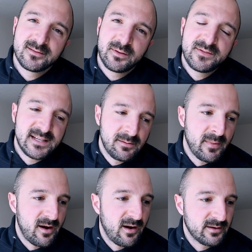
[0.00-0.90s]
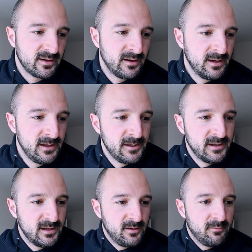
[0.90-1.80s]
We've seen my arc.
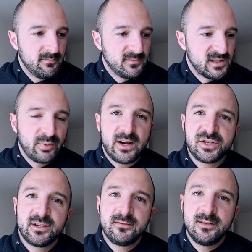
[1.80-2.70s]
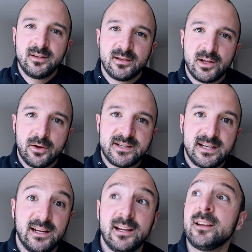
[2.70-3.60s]
Depression, low
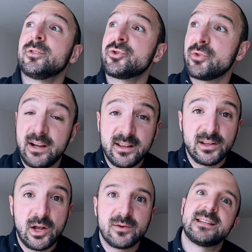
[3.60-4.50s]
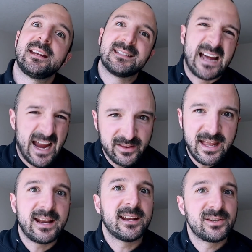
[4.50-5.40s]
T, treated the low T, dialed
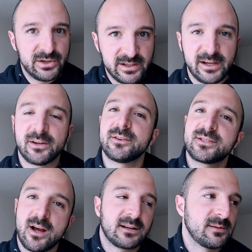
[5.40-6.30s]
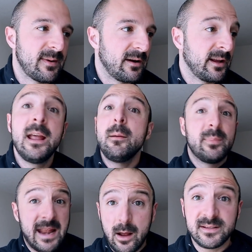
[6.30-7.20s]
that in, took years, talked about it,
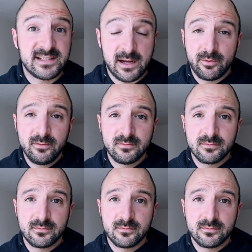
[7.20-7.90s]
but now I'm stable.